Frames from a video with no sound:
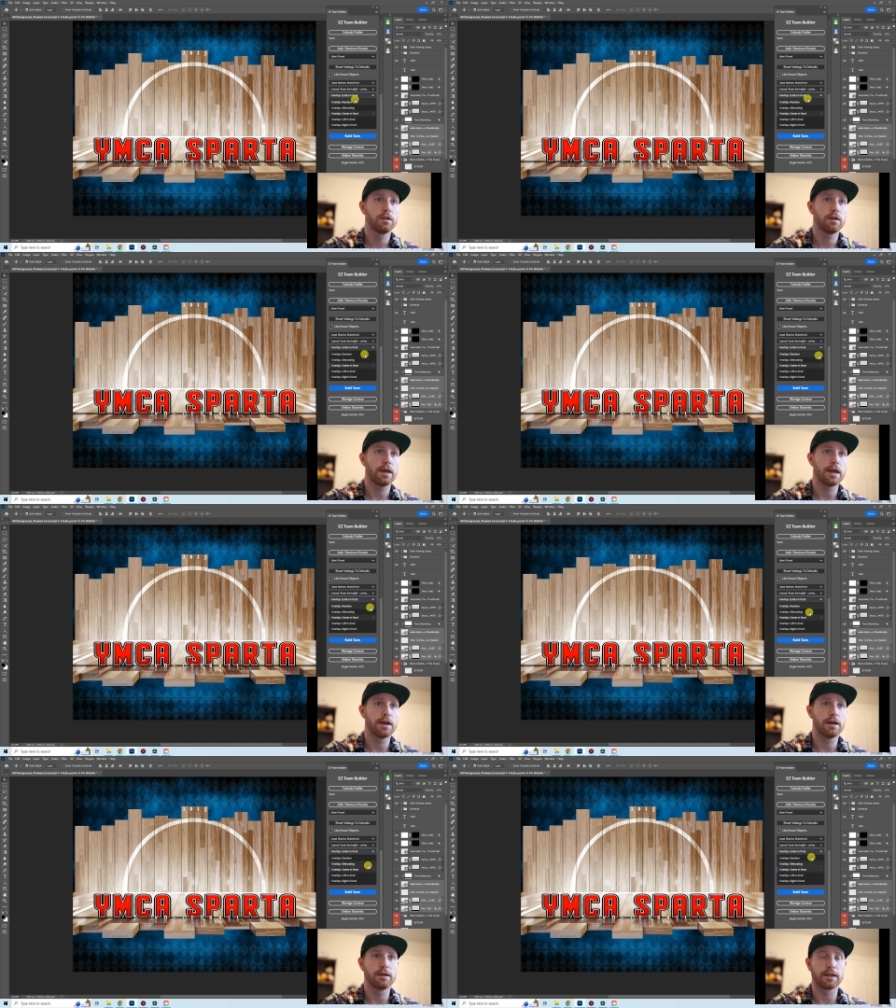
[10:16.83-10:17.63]

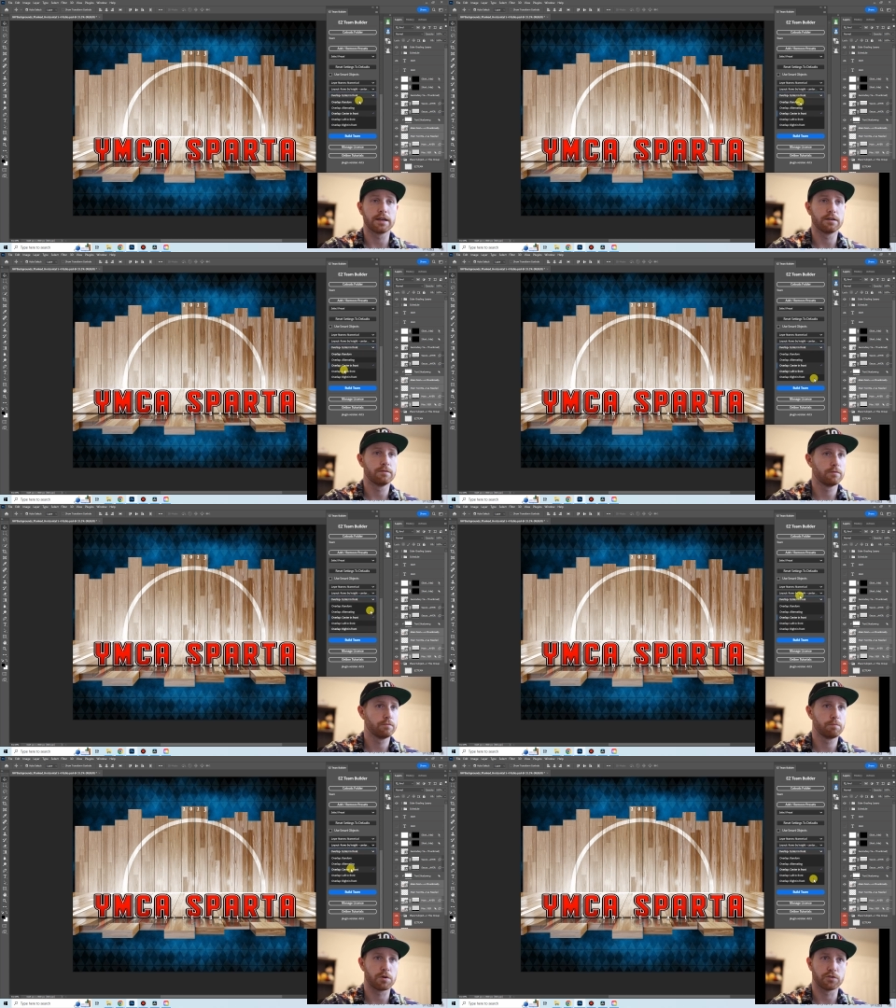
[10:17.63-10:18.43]
And again,
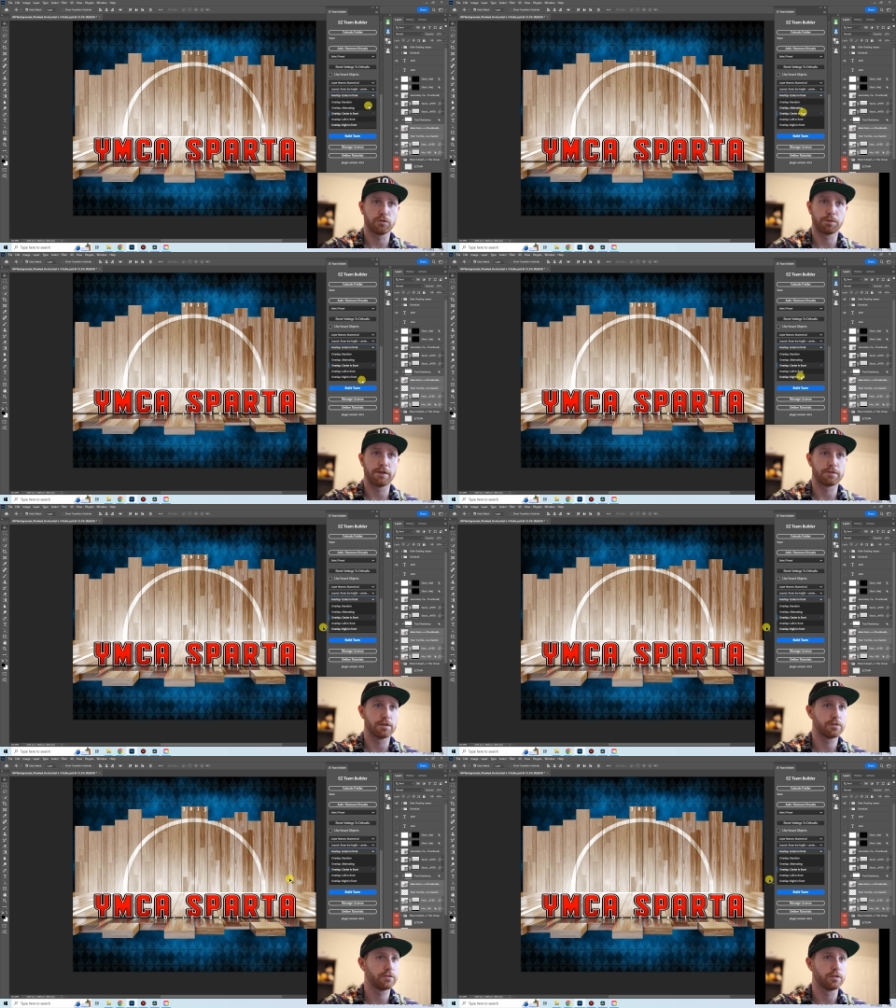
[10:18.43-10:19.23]
personal preference.